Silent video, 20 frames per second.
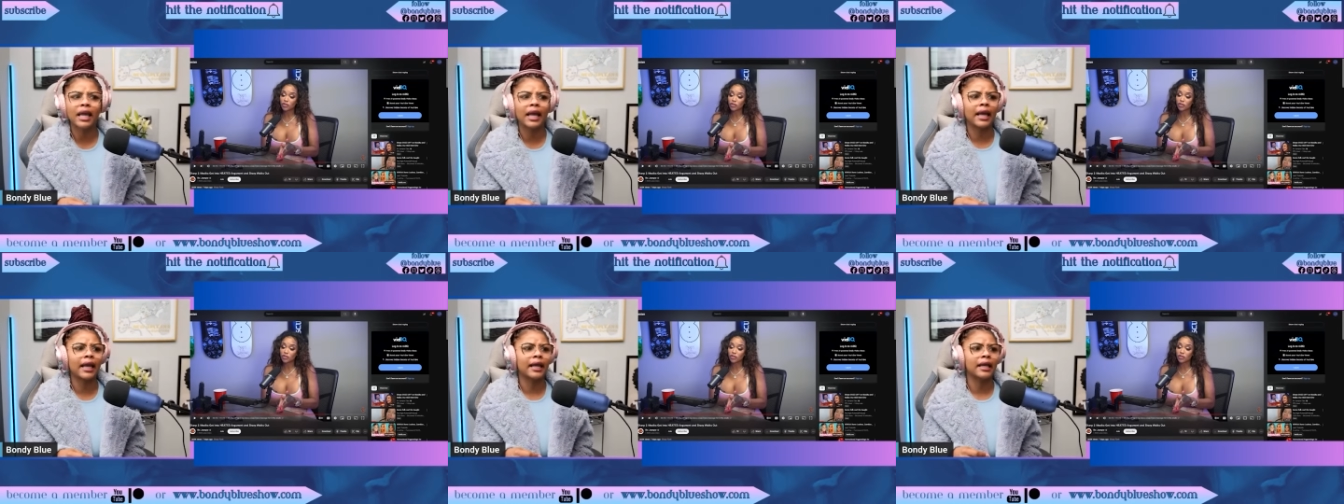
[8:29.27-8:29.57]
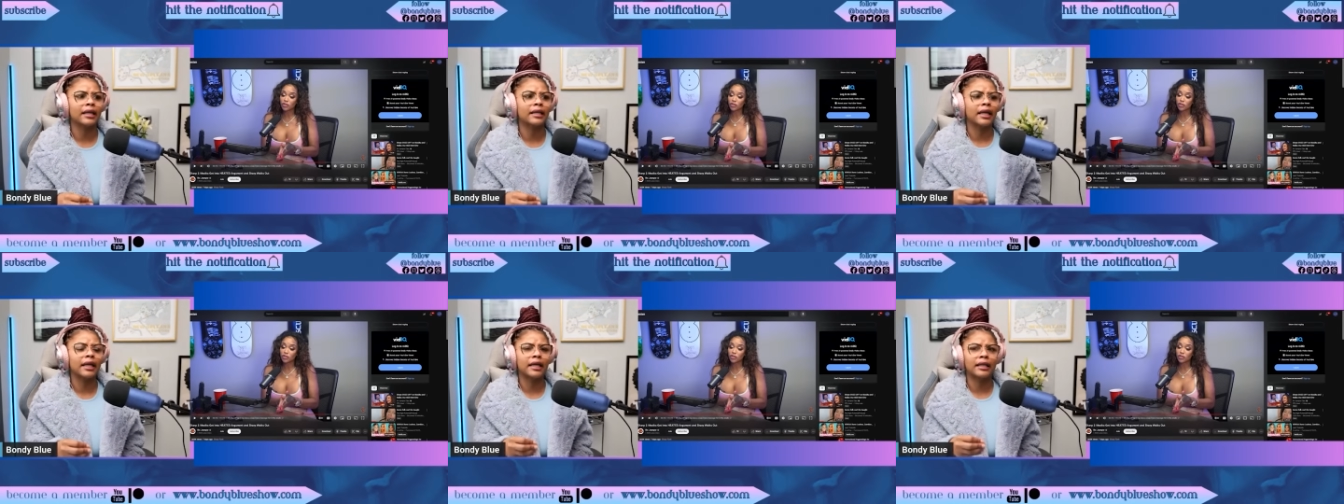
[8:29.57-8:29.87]

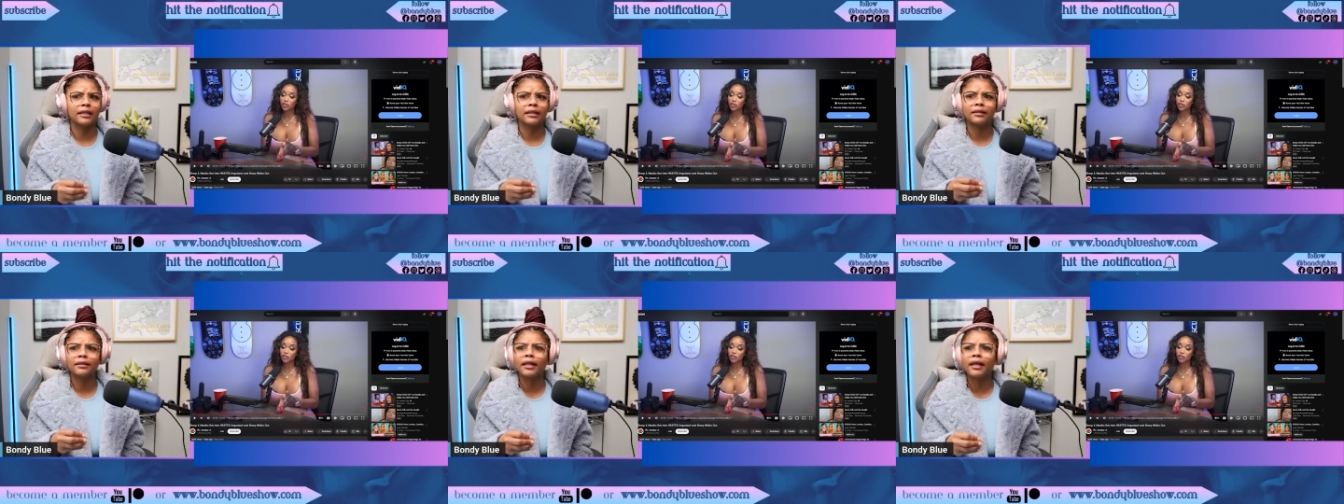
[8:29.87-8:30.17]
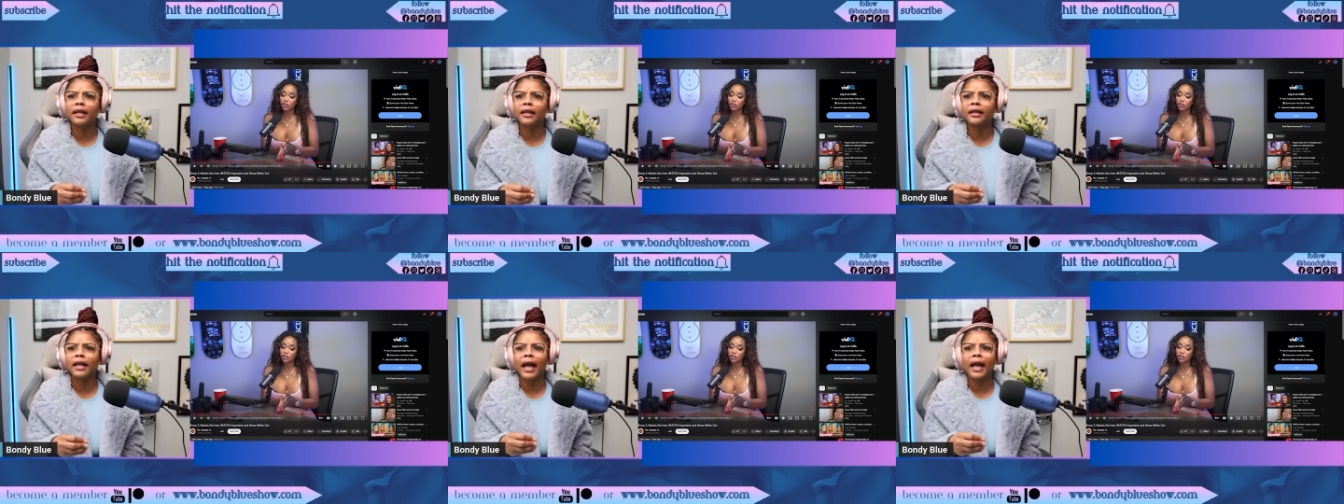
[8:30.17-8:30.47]
and and
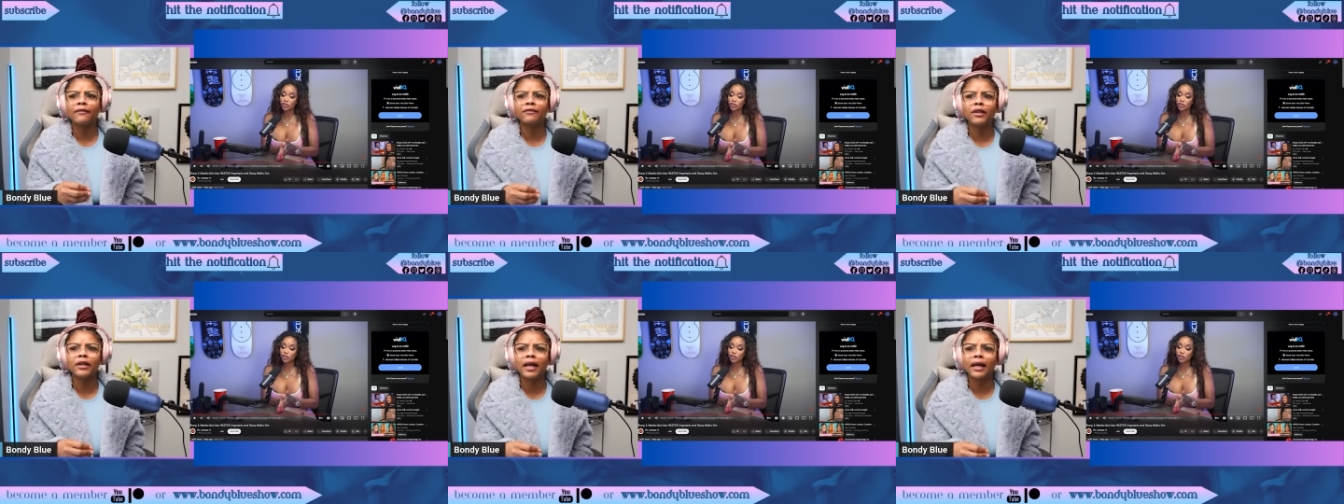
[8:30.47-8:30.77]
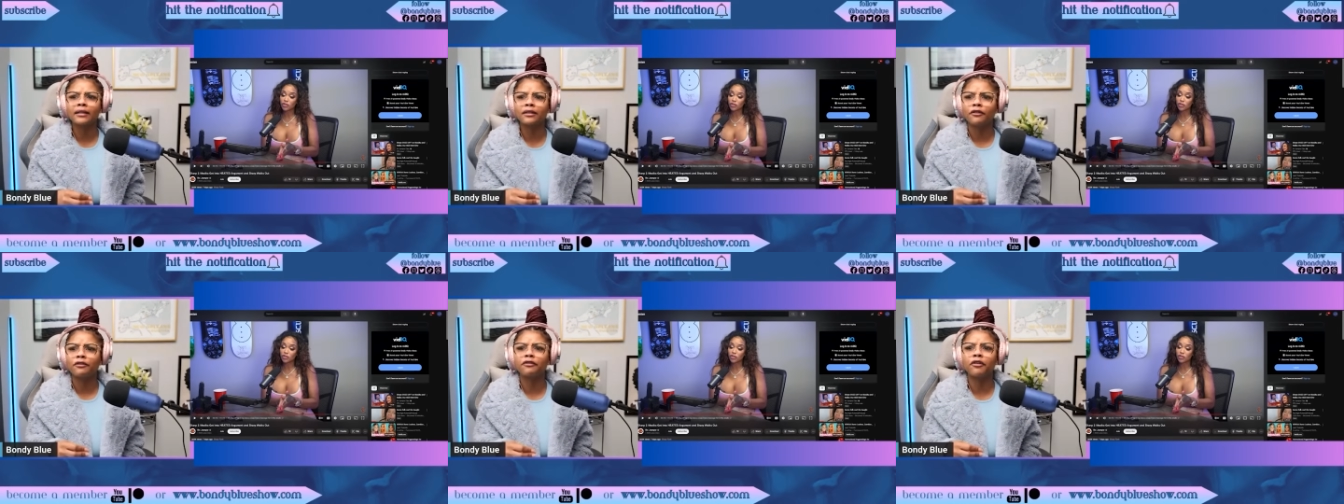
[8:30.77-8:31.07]
then after
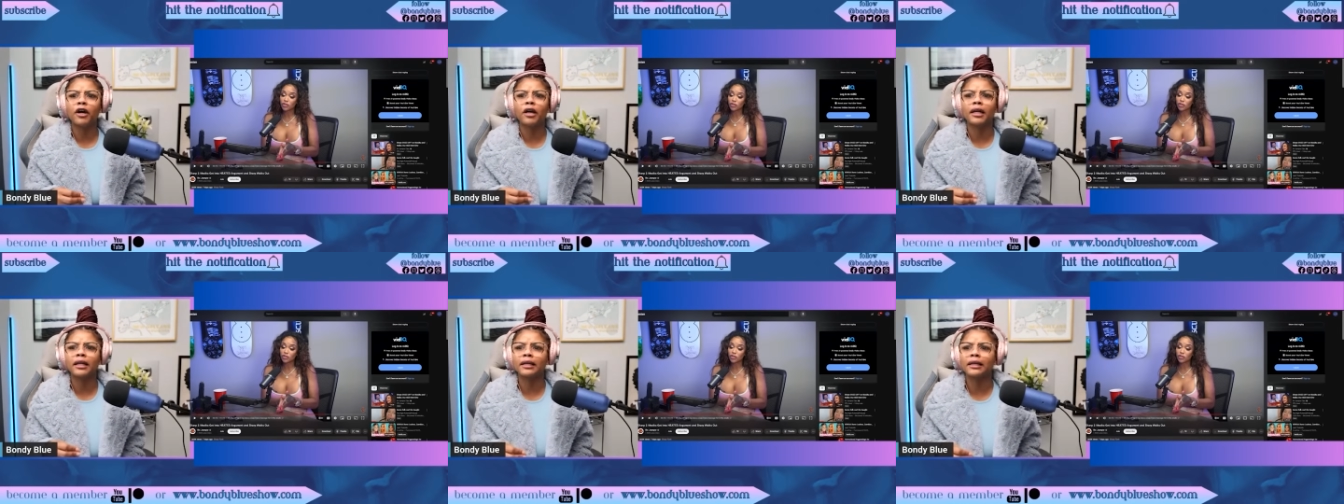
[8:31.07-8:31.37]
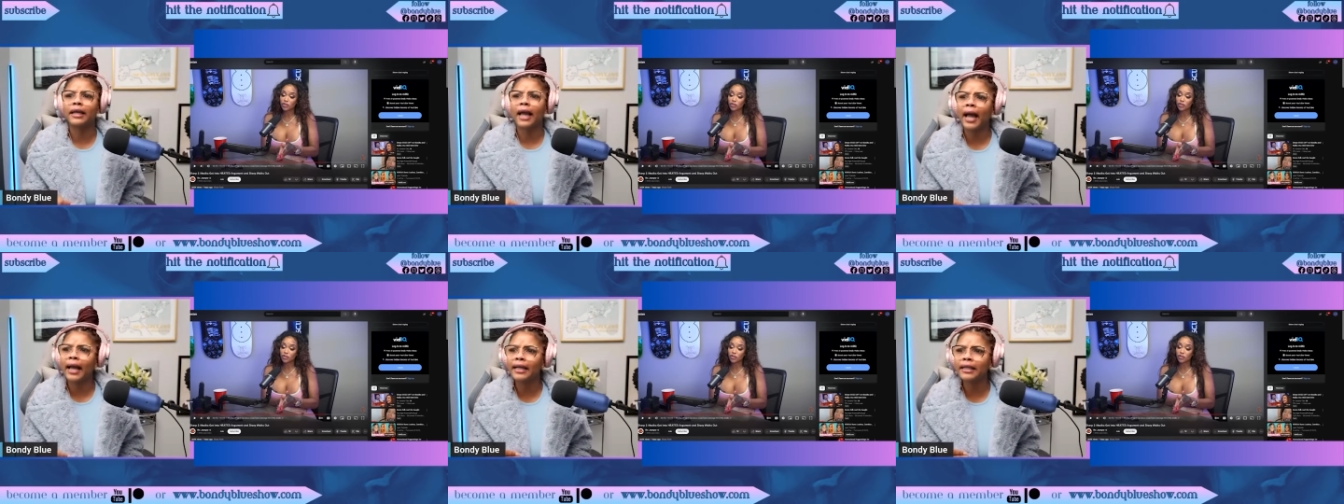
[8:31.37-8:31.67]
that the fucking
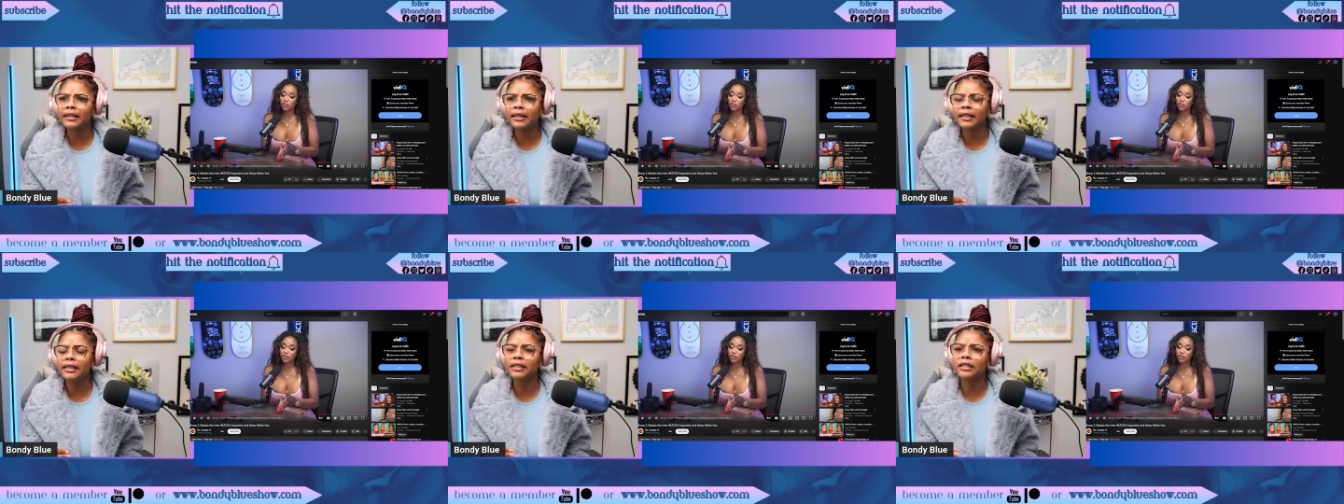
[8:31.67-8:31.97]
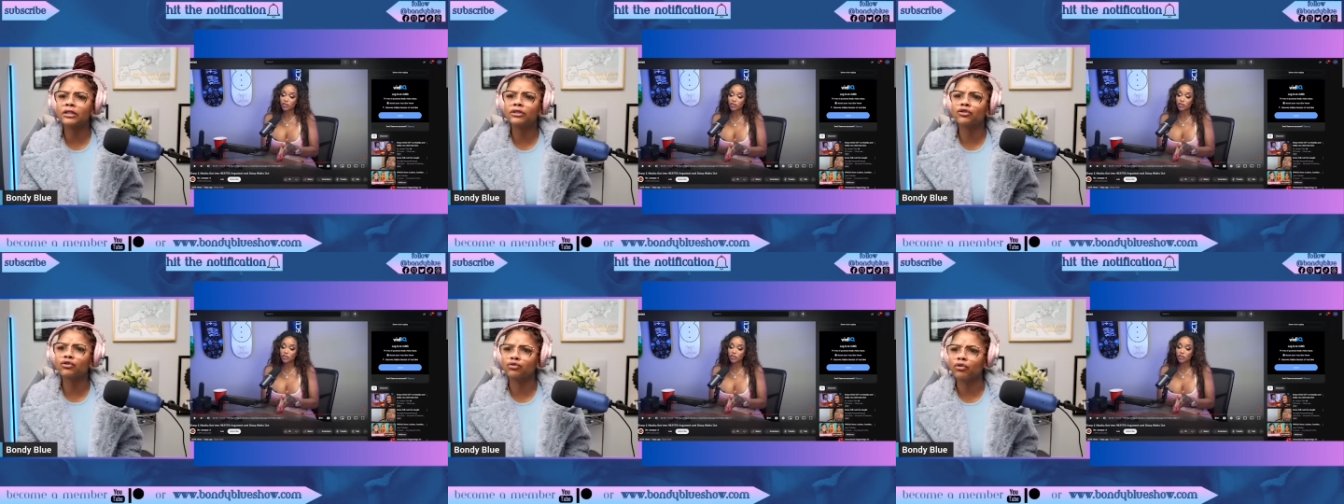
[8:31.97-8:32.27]
90s
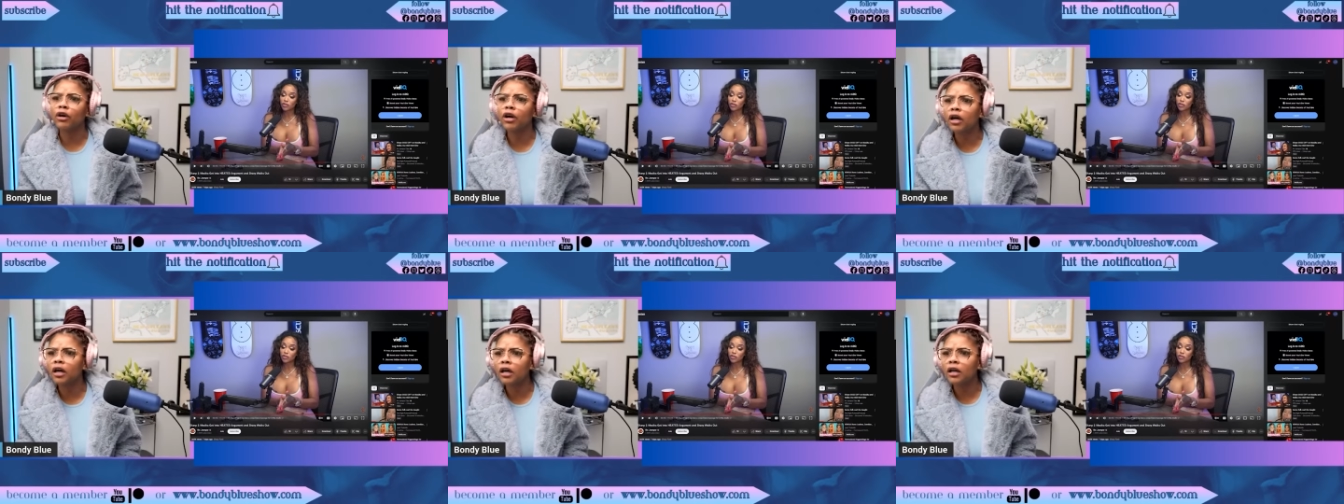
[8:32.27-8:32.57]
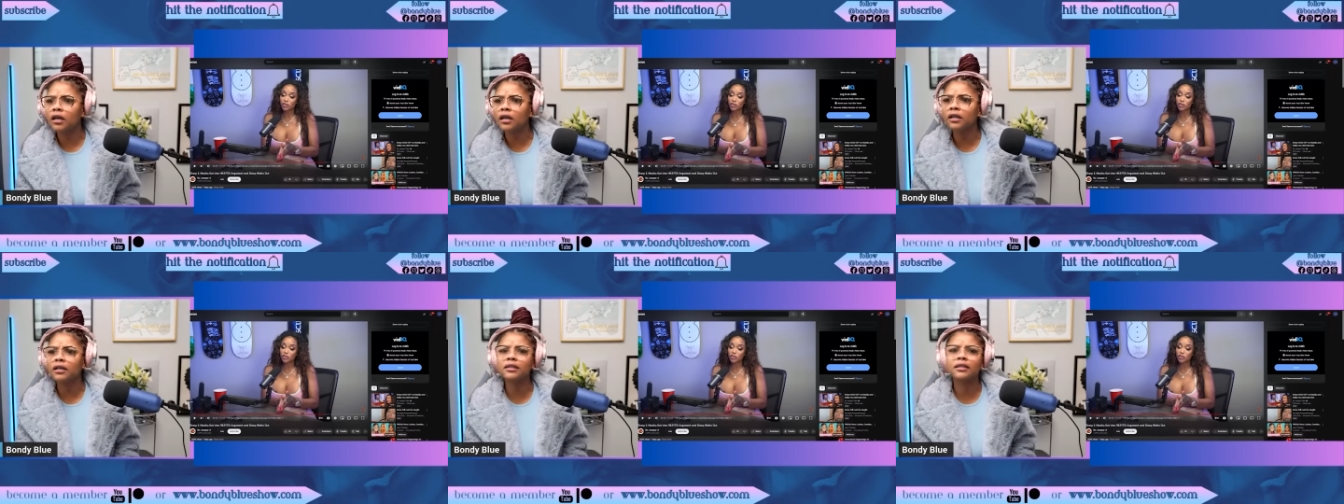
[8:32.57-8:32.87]
and
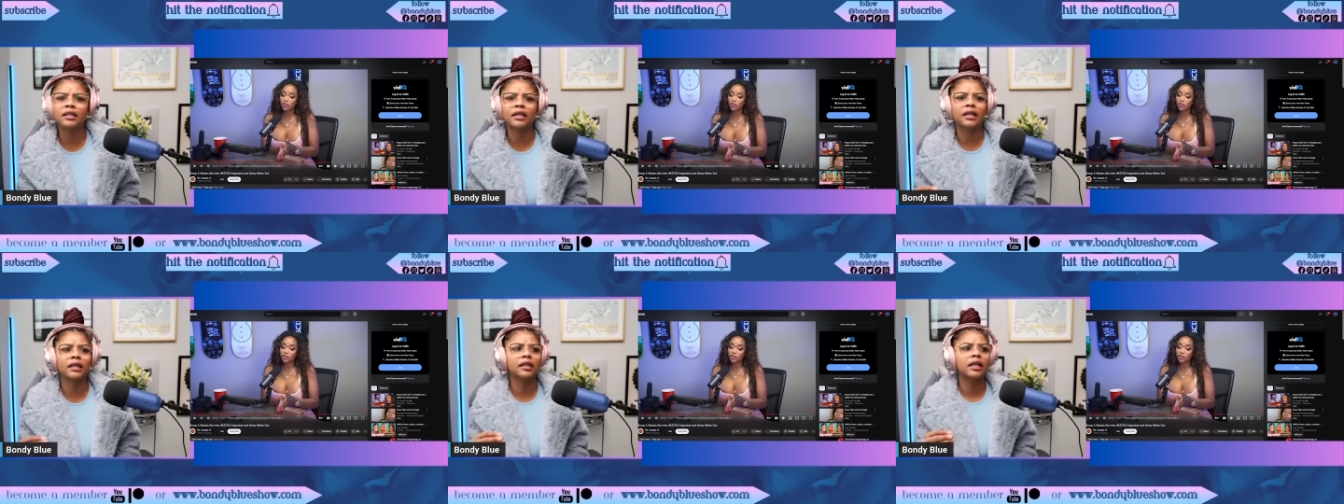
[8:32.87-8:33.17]
drugs and